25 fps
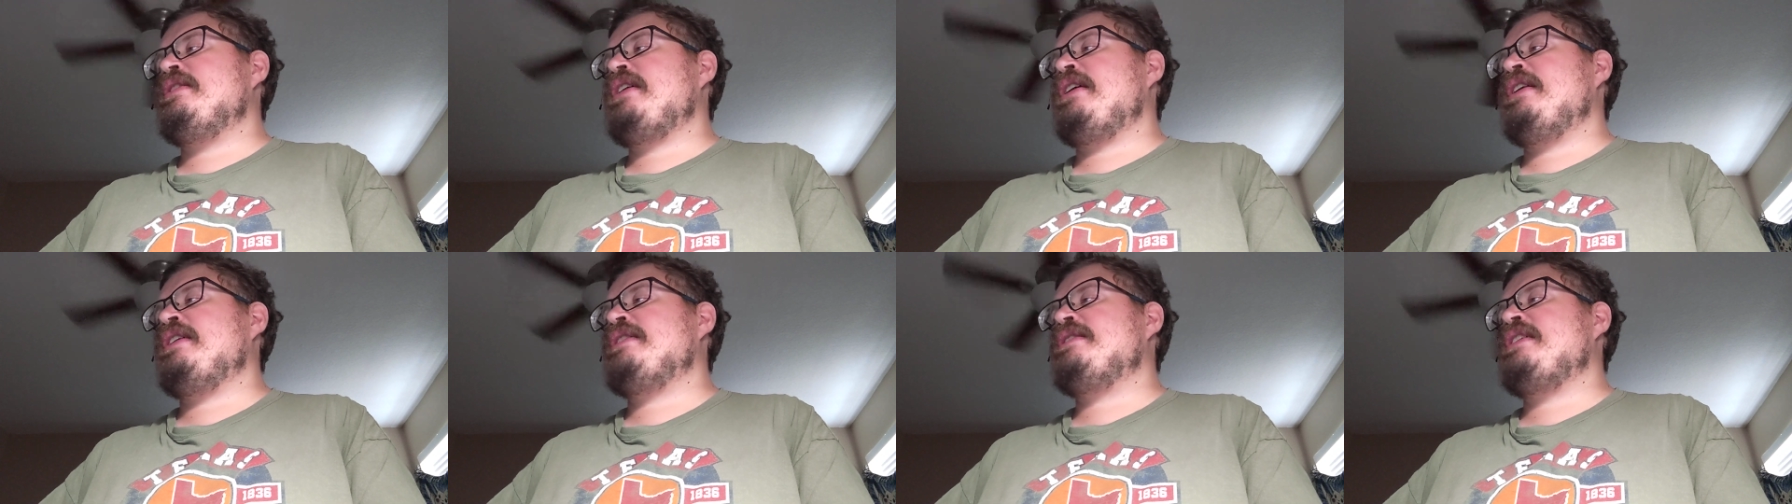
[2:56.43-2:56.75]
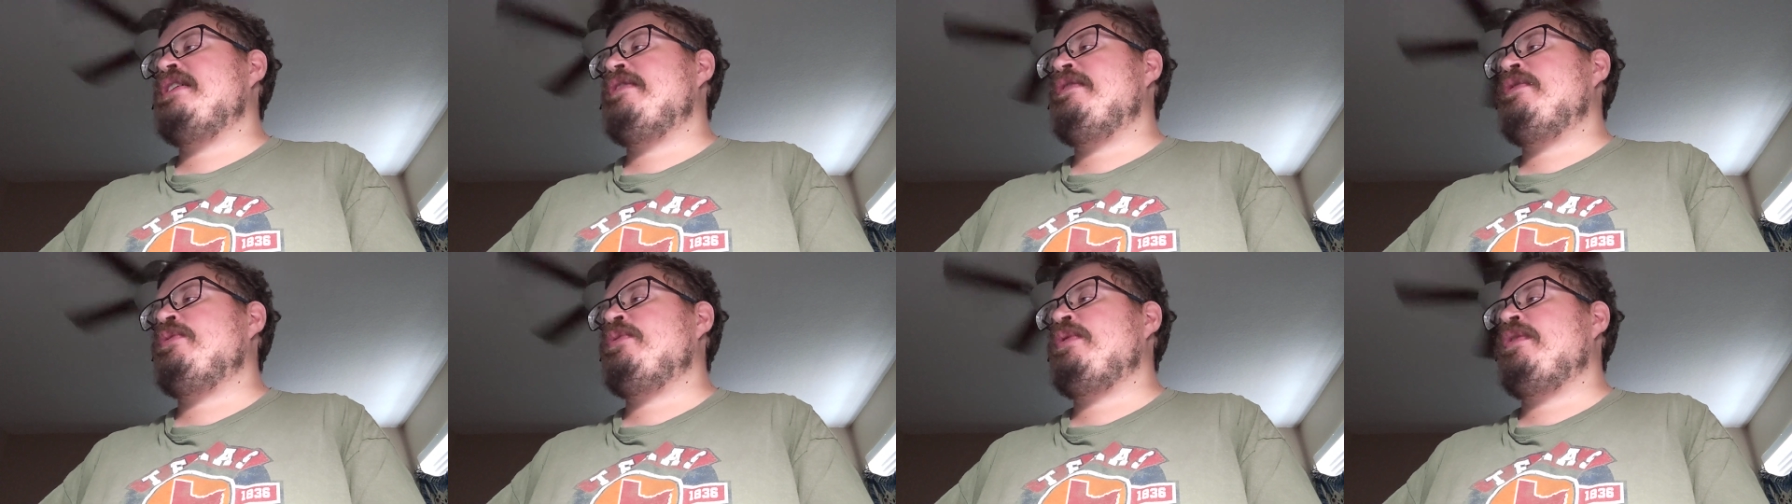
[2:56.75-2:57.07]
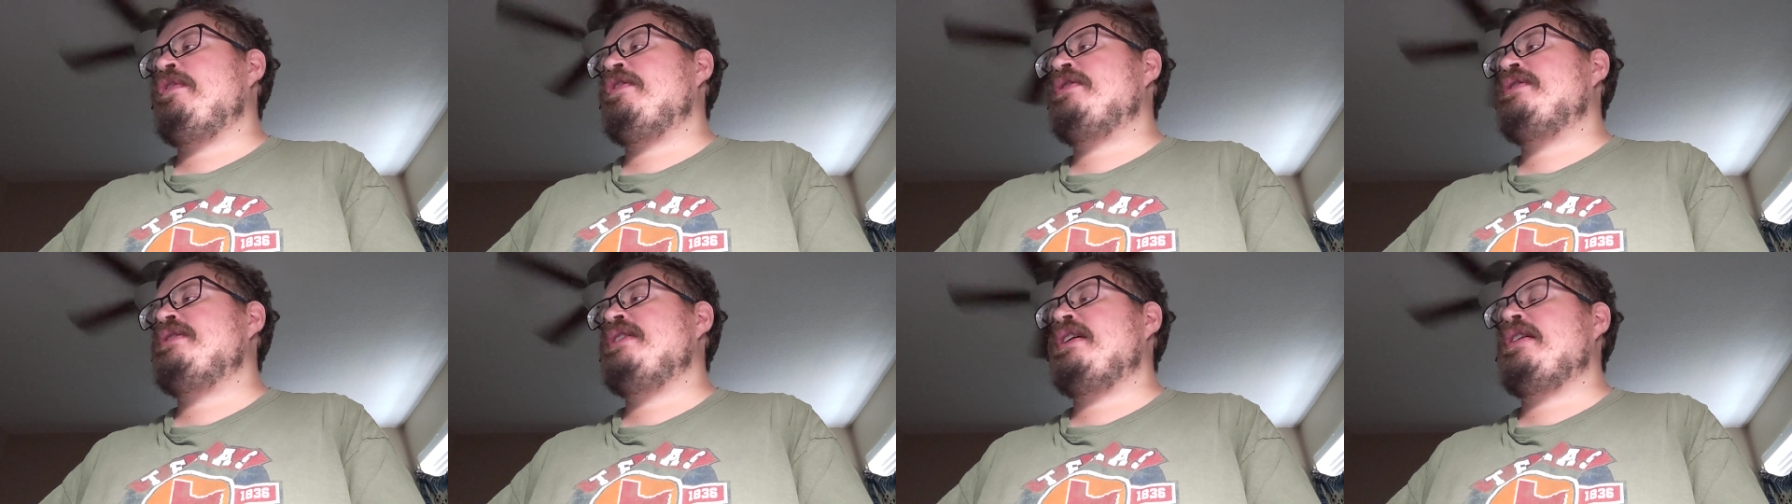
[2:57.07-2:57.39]
97
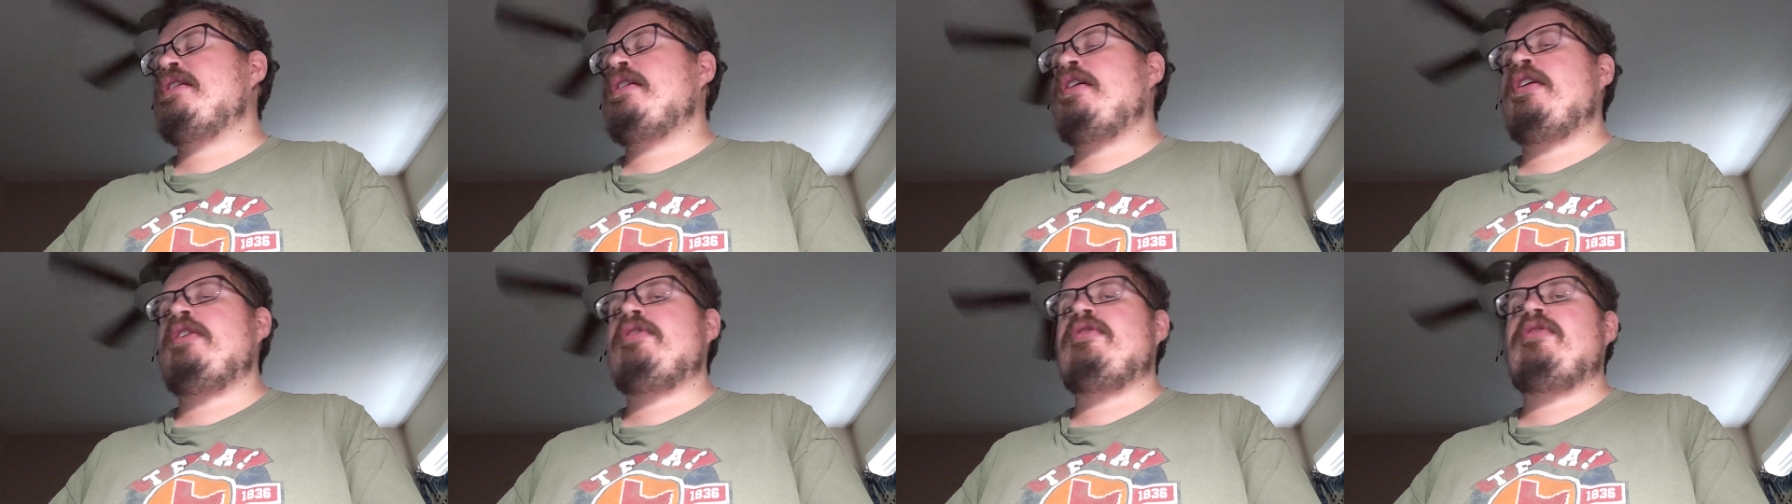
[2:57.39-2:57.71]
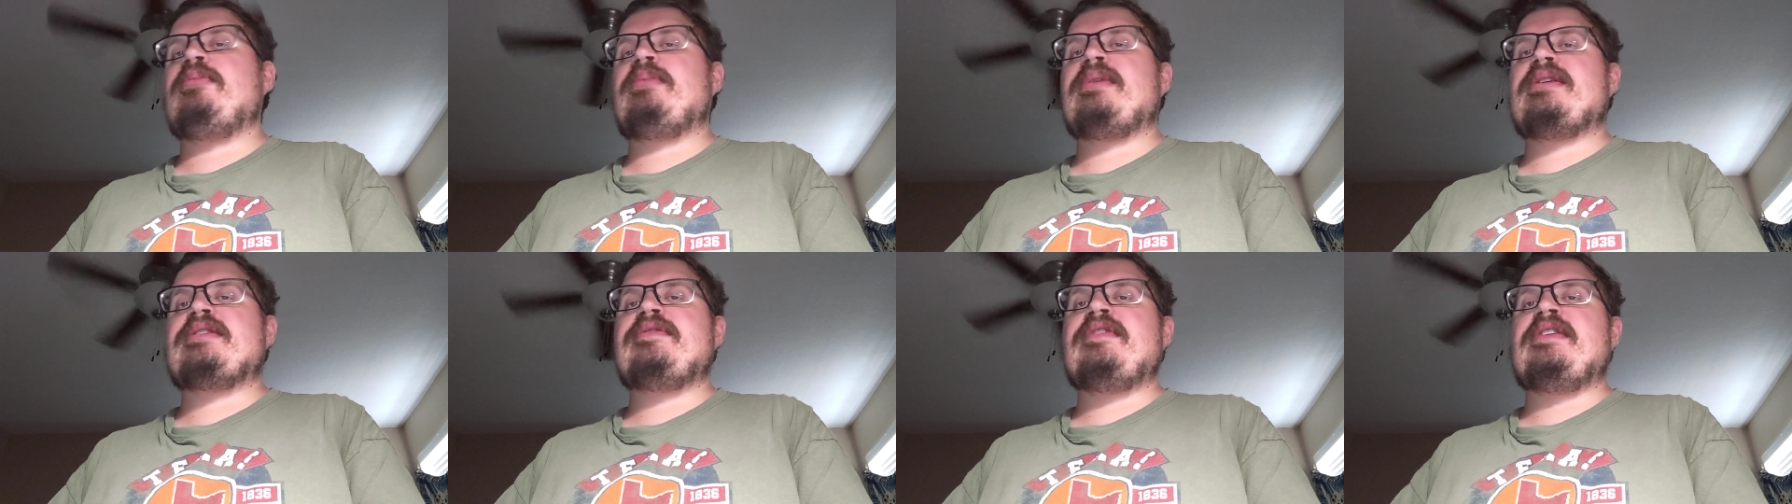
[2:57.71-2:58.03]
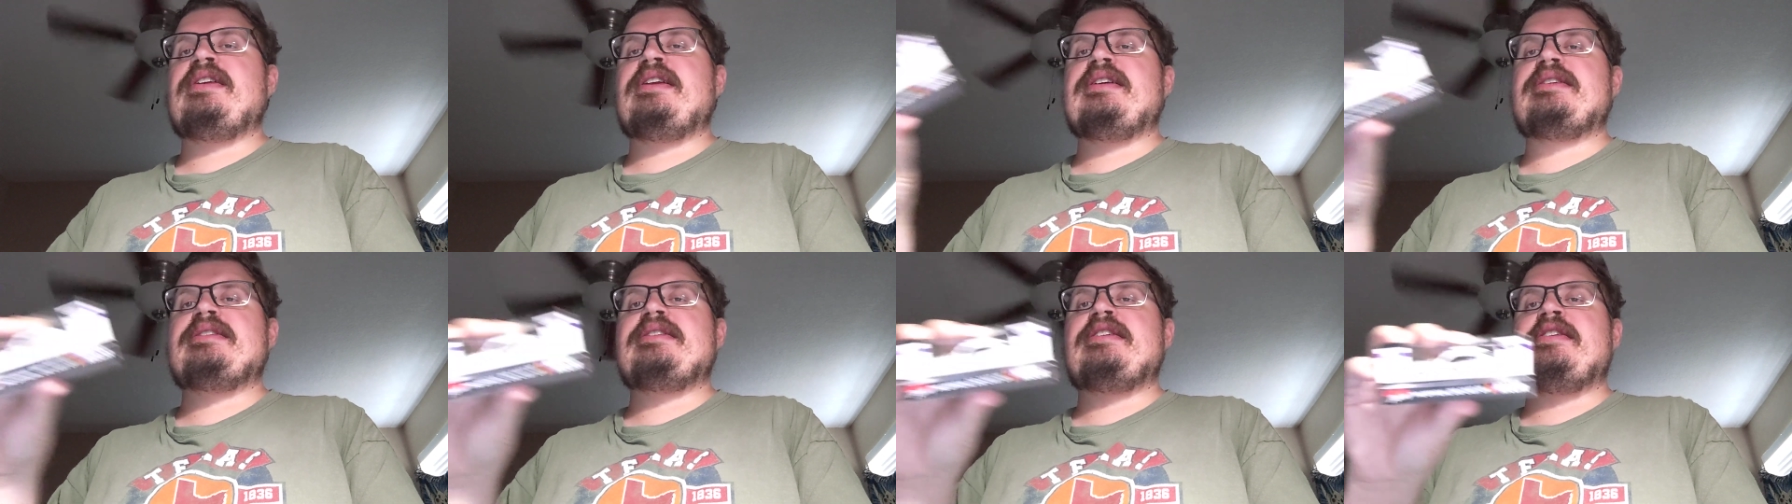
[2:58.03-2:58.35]
WeatherTech car from
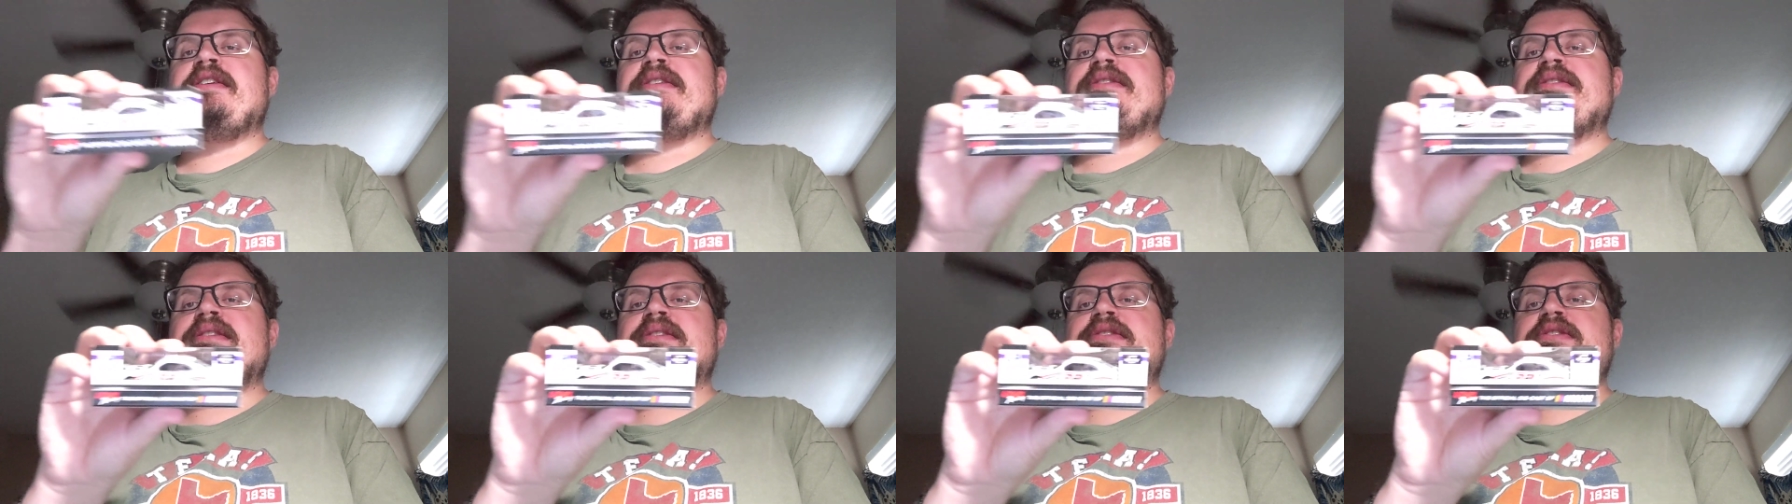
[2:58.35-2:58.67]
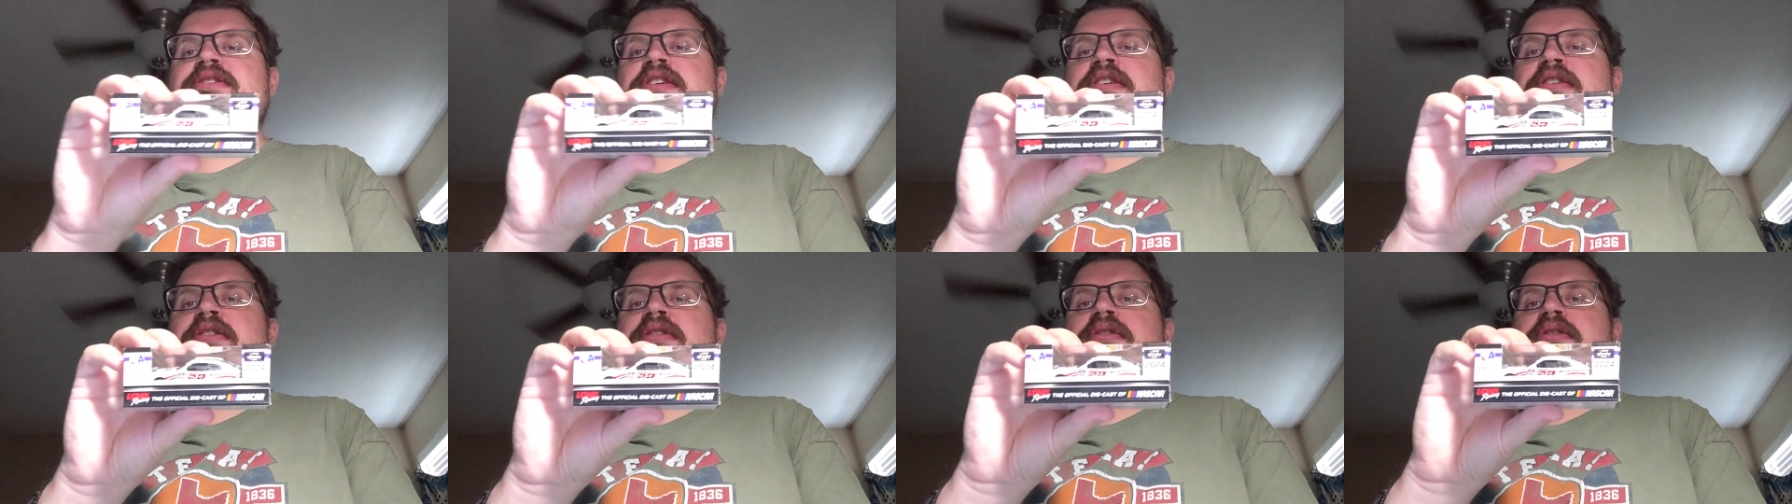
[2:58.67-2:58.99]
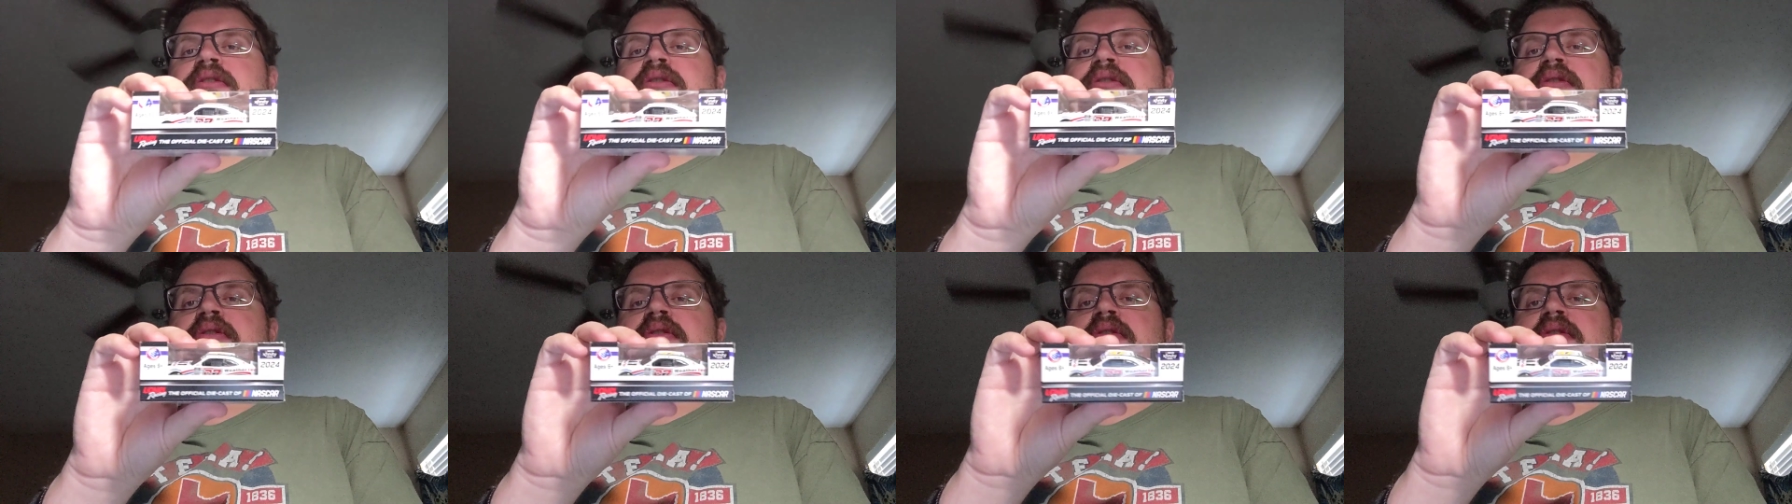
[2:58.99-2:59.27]
Xfinity Series this year.